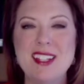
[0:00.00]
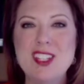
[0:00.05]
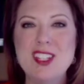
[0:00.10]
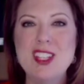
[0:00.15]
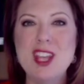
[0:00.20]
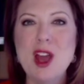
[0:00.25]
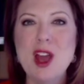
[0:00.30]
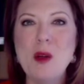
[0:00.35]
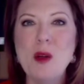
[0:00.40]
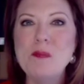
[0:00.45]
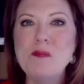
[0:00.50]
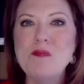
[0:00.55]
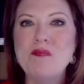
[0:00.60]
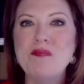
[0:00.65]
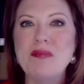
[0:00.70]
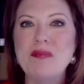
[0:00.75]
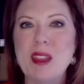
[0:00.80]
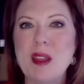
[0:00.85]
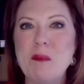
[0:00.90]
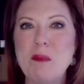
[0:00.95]
So
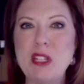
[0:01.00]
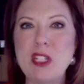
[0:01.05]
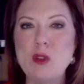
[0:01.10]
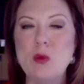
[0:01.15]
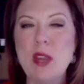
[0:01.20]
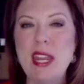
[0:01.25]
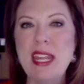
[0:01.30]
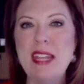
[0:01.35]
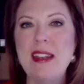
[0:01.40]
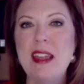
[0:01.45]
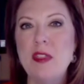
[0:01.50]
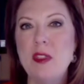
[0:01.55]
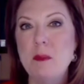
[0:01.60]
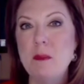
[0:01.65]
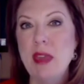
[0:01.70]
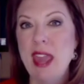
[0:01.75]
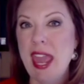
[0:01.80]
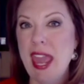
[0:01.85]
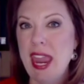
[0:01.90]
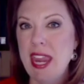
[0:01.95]
between
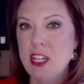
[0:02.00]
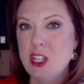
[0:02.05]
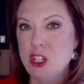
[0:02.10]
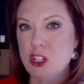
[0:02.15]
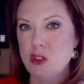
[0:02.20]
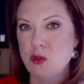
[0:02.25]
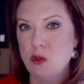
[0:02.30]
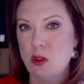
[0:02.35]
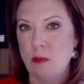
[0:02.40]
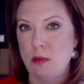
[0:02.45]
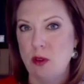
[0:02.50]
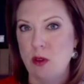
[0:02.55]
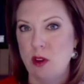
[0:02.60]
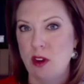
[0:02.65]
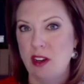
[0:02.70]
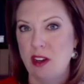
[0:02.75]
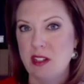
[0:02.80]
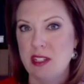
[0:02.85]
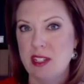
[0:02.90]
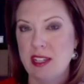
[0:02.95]
the pages
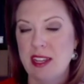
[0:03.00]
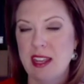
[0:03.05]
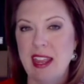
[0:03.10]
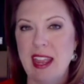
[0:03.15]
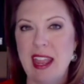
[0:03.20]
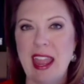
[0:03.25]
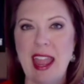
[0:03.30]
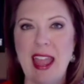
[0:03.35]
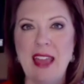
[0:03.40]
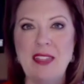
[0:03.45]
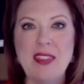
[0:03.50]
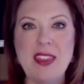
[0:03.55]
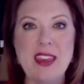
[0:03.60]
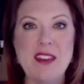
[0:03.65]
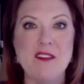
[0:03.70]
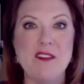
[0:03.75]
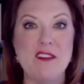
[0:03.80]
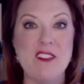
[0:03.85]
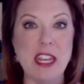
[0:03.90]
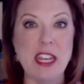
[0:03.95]
report and
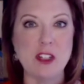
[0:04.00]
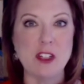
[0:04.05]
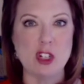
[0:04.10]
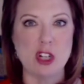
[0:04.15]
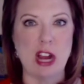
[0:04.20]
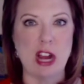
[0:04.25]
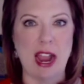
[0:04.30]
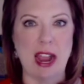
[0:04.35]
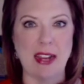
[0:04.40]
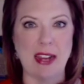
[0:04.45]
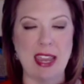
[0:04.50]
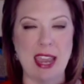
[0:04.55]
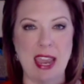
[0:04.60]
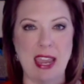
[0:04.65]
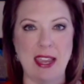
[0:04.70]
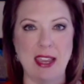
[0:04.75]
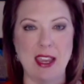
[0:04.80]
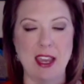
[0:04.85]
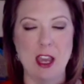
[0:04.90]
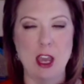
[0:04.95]
the event
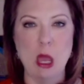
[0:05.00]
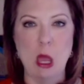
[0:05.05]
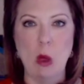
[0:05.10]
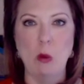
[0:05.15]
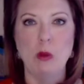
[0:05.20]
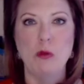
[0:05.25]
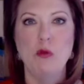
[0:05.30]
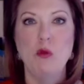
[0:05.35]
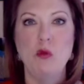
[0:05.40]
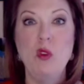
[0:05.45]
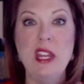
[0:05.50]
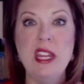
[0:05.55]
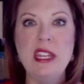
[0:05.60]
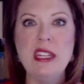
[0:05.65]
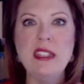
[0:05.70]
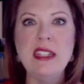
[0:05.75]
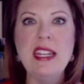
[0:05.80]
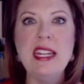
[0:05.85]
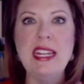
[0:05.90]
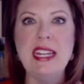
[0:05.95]
tracking, we
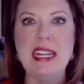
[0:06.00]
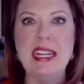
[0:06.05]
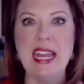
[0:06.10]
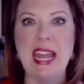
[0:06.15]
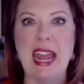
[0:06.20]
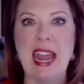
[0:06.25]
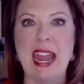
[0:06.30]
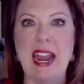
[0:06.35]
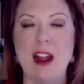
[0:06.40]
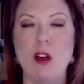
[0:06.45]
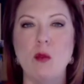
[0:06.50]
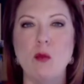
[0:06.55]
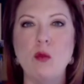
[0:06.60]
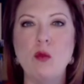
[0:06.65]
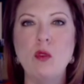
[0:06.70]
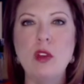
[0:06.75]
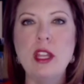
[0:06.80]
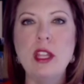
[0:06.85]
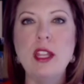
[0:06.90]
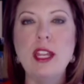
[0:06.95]
really get a
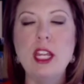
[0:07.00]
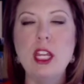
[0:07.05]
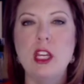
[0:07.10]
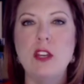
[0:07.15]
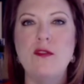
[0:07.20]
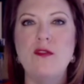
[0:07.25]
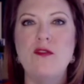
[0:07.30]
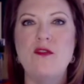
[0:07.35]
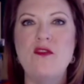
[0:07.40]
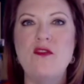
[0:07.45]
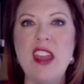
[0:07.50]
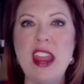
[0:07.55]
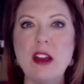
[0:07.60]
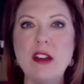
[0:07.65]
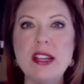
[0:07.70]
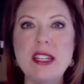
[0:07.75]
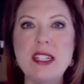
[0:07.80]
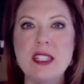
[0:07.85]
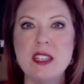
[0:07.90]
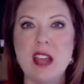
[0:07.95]

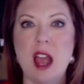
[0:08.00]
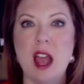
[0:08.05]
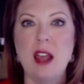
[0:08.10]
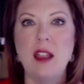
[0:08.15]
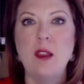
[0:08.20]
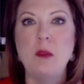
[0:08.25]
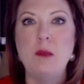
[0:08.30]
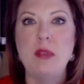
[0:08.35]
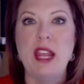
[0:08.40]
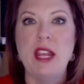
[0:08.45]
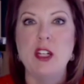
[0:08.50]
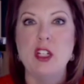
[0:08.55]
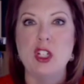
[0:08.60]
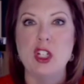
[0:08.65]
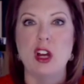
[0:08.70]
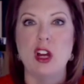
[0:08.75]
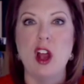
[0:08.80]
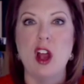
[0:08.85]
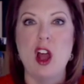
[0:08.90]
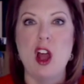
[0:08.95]
very solid
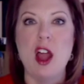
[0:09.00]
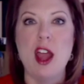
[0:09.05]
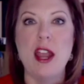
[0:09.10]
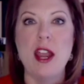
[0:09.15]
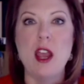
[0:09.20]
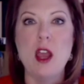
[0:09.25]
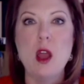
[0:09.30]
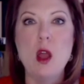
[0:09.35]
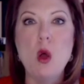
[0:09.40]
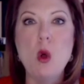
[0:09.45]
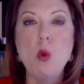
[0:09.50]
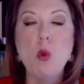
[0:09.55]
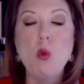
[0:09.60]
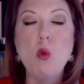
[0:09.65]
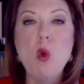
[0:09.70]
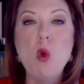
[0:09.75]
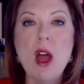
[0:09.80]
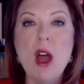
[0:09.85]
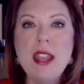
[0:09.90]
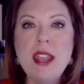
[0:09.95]
picture on
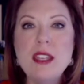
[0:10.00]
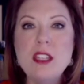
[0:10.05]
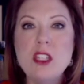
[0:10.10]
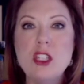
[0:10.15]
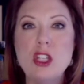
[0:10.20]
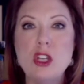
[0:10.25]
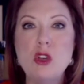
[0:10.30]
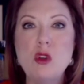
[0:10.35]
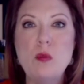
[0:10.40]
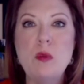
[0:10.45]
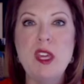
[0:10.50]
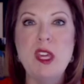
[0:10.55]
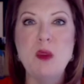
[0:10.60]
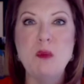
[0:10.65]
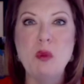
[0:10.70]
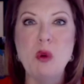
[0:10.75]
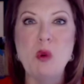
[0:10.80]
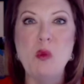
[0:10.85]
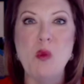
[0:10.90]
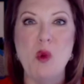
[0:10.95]
what do
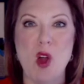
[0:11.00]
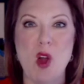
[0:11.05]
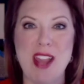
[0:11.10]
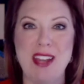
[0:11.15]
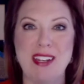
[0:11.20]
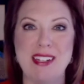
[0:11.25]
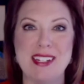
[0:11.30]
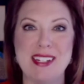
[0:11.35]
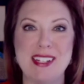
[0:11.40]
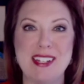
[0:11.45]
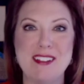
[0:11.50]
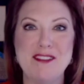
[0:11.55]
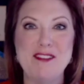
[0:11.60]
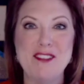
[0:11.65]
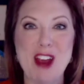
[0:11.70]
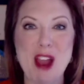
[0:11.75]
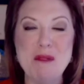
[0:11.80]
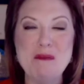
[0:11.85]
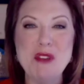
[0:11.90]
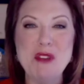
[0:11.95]
people want
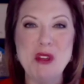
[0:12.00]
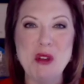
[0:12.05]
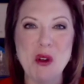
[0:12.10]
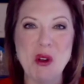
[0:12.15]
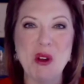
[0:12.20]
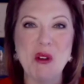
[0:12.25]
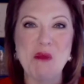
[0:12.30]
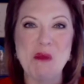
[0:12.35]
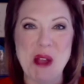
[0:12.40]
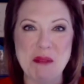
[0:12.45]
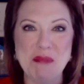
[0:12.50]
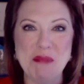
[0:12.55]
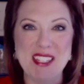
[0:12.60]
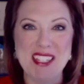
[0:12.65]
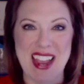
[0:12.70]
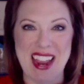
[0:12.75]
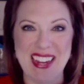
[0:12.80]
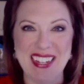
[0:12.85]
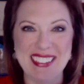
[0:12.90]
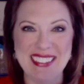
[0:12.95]
from your
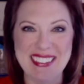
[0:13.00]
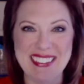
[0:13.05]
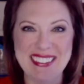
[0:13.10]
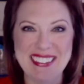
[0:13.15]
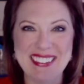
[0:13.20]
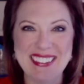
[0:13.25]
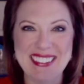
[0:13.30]
website.